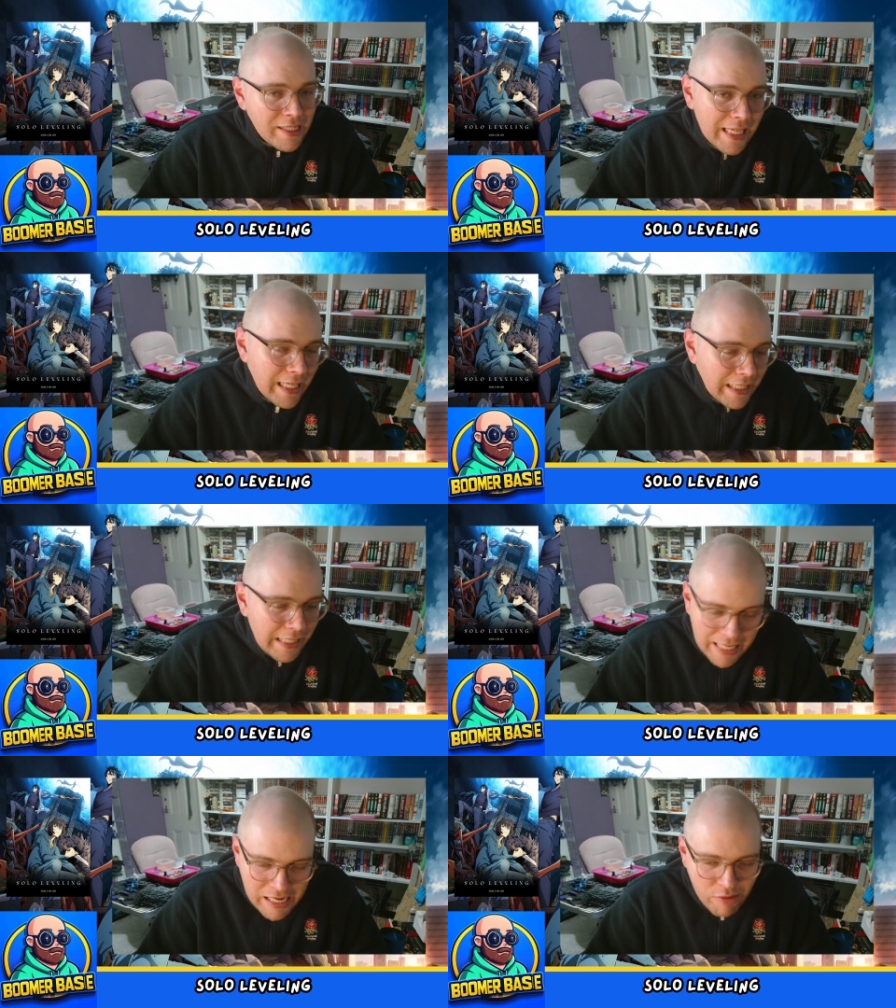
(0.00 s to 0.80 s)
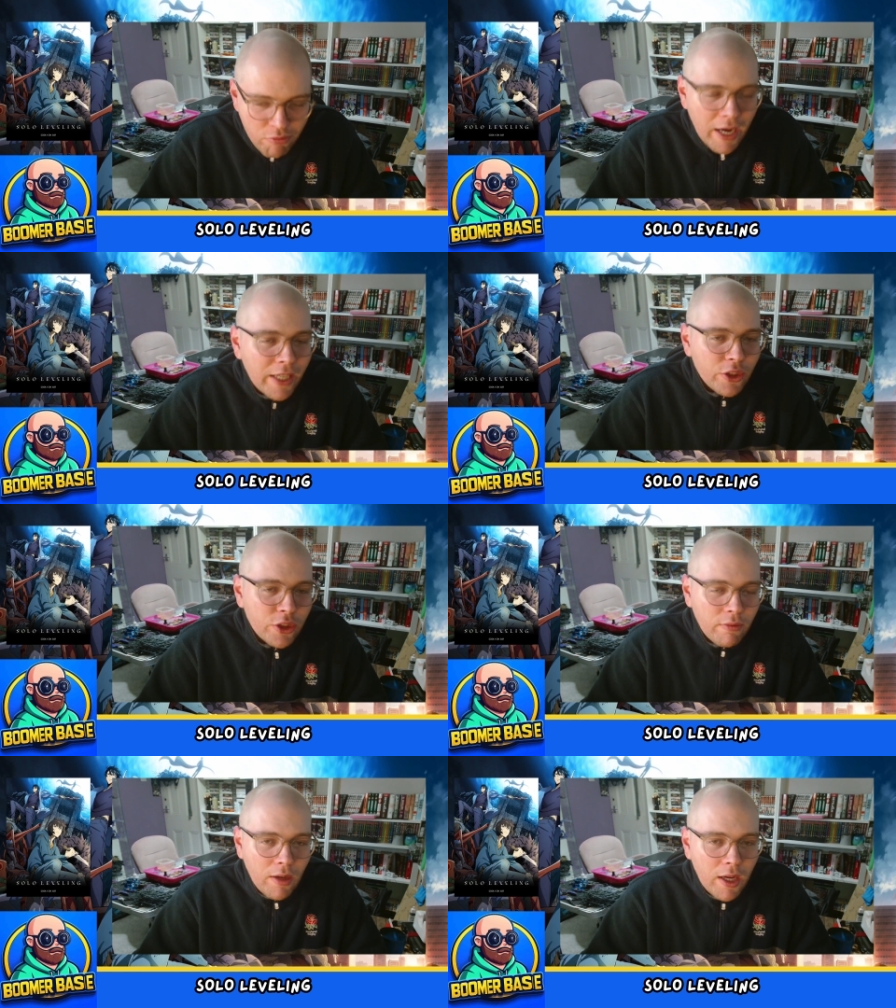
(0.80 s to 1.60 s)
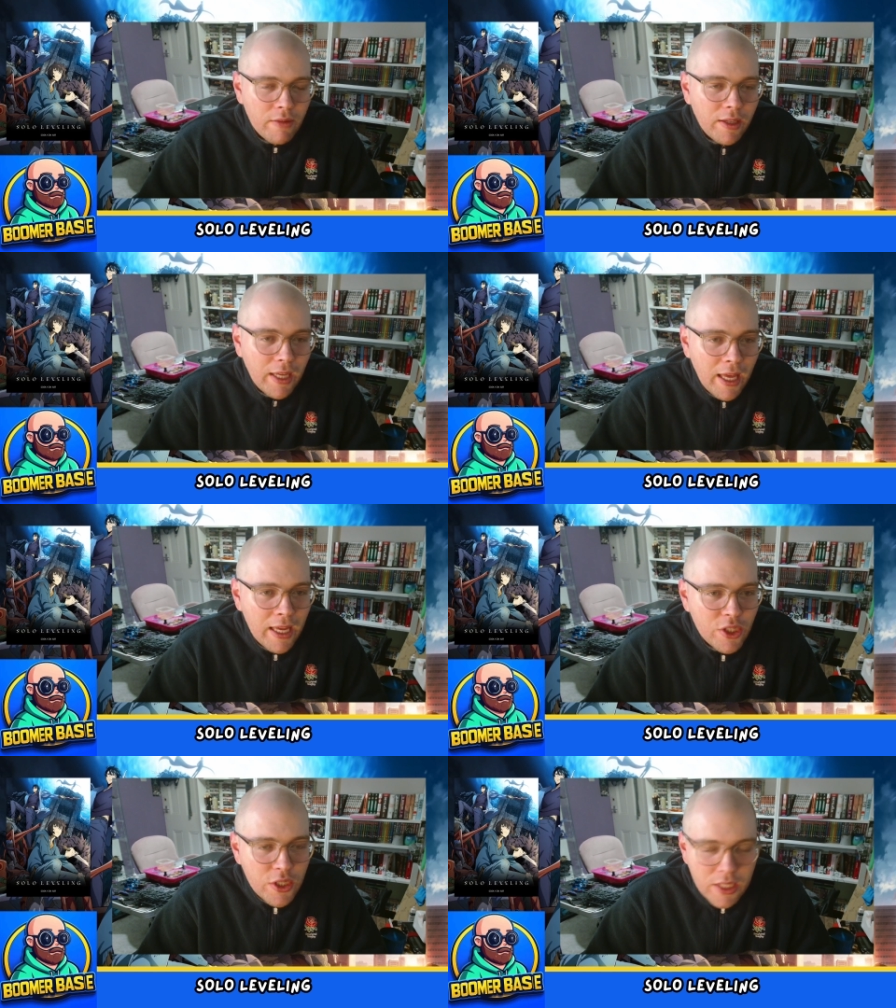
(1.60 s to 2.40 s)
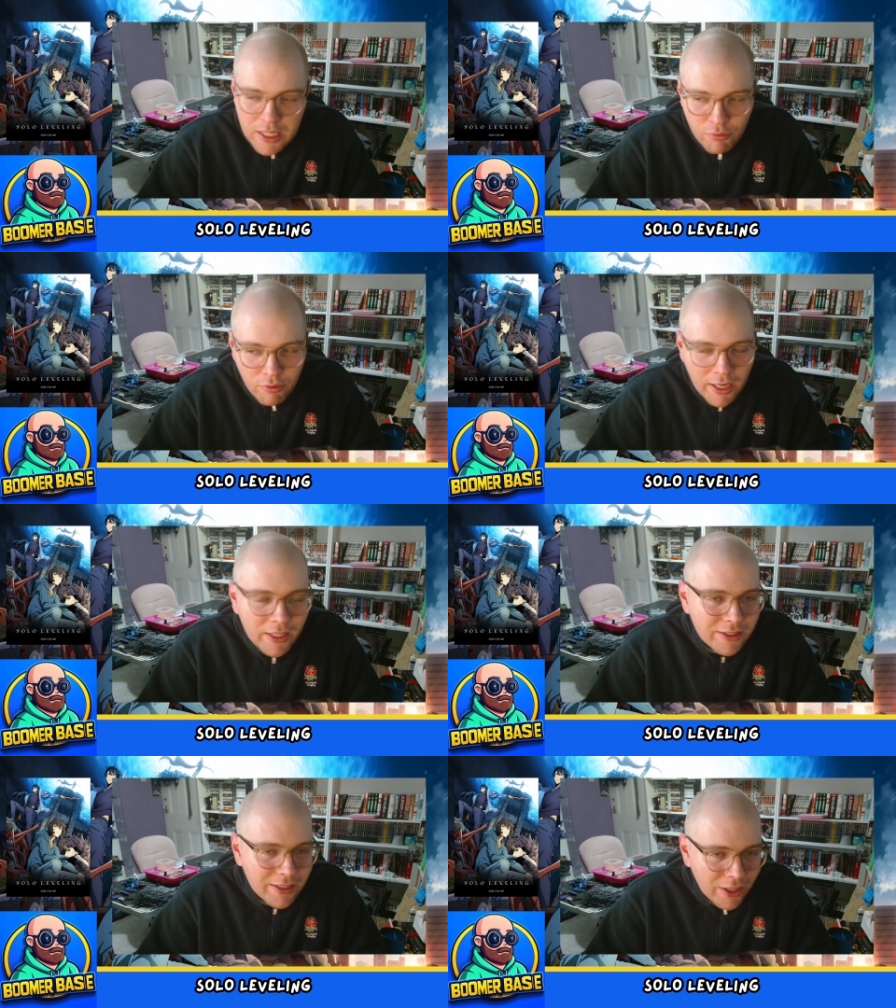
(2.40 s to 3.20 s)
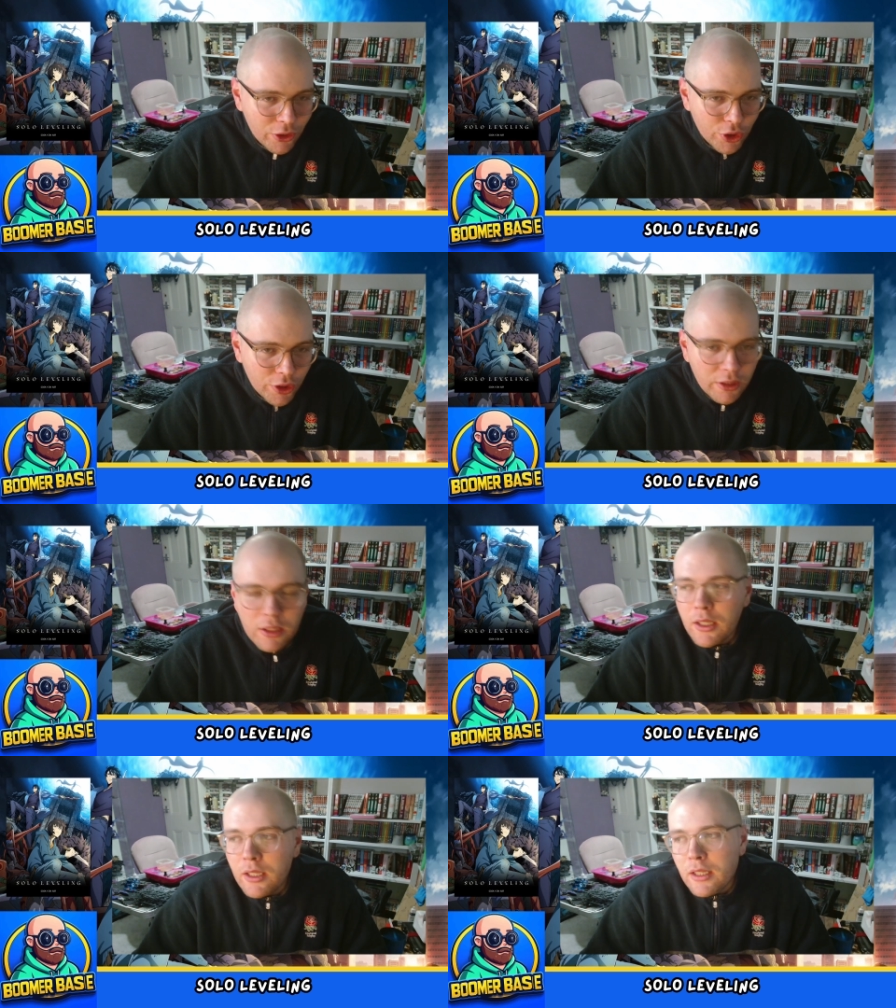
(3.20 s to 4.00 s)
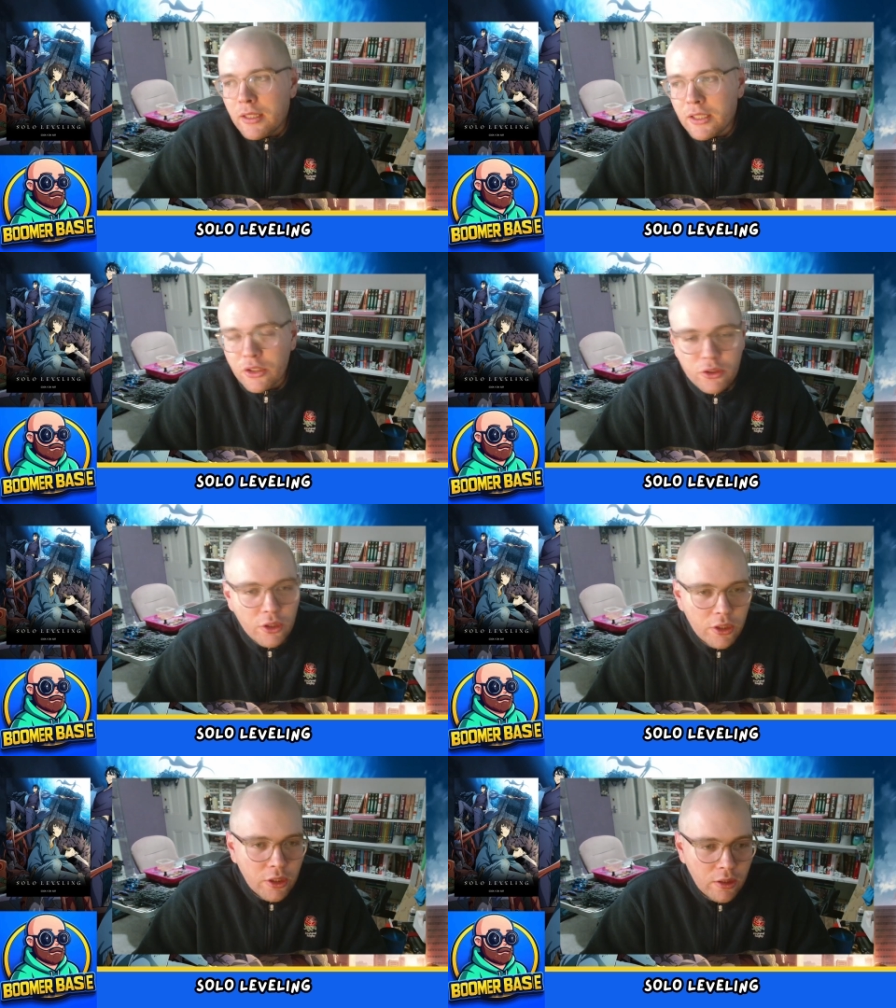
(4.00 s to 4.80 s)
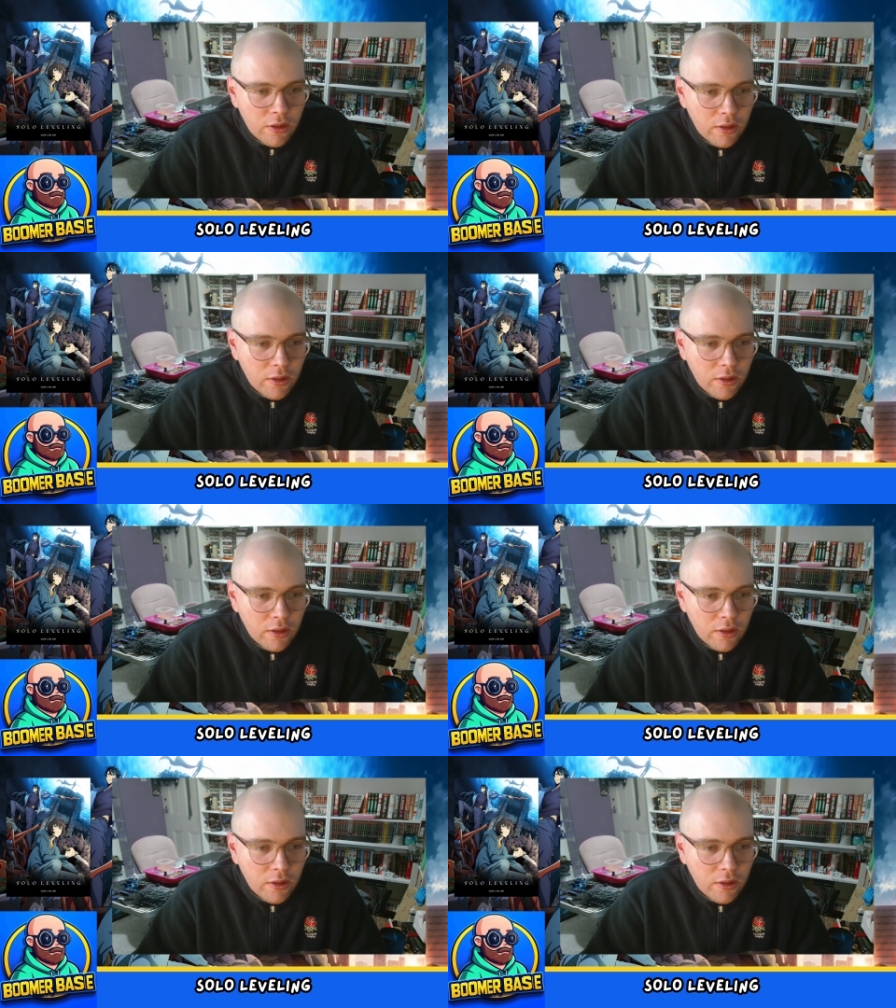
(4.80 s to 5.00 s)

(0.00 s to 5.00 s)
D and E rank surviving a C rank dungeon. This is gonna,